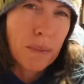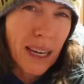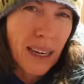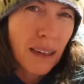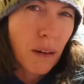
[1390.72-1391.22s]

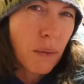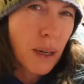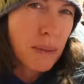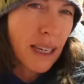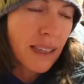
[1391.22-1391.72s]
paint
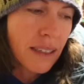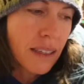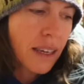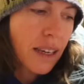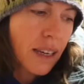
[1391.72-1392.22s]
when I'm done
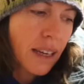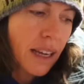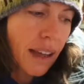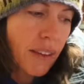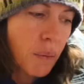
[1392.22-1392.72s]

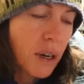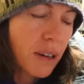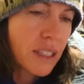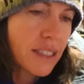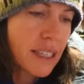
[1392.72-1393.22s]
and then
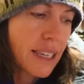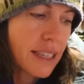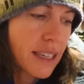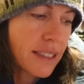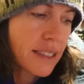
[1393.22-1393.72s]
whatever doesn't
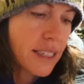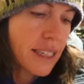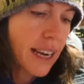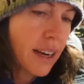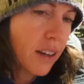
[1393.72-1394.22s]
get done
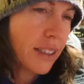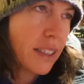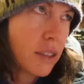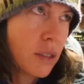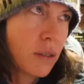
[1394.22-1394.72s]
today, I'll
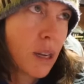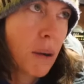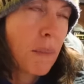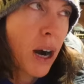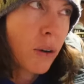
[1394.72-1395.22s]
either do
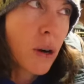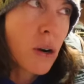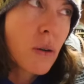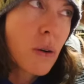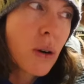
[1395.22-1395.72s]

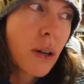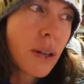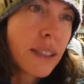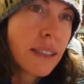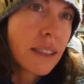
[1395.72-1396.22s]
tomorrow
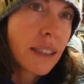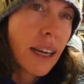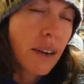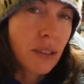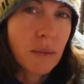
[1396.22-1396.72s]

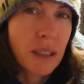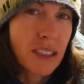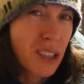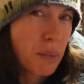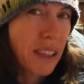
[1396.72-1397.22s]
after I'm
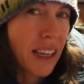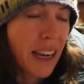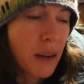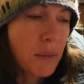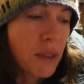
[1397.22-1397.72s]
done shipping
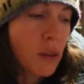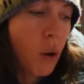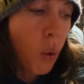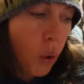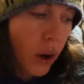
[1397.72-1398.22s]
lambs
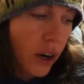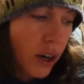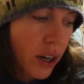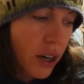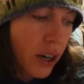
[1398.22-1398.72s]

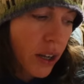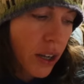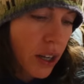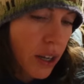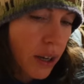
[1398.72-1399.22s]
or
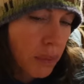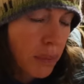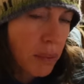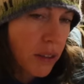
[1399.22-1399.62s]
maybe